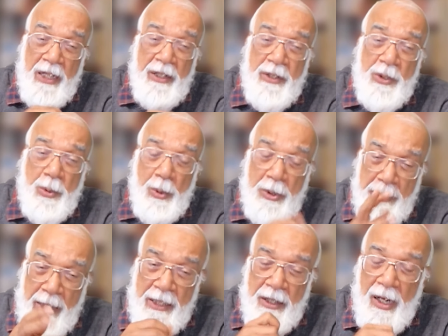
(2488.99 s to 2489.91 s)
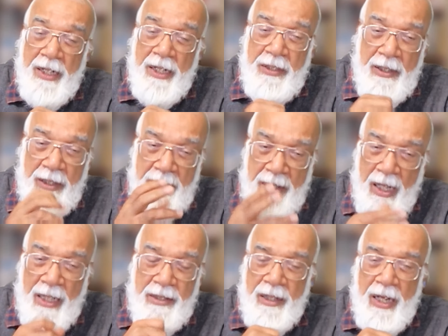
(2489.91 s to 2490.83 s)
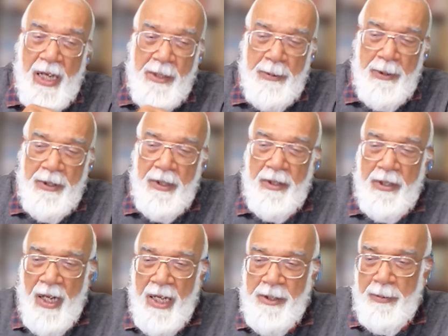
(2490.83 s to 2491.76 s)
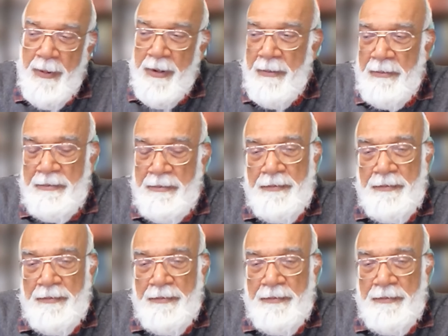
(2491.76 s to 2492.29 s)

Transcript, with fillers: mind is caused by the likes and dislikes, attachment and detachment.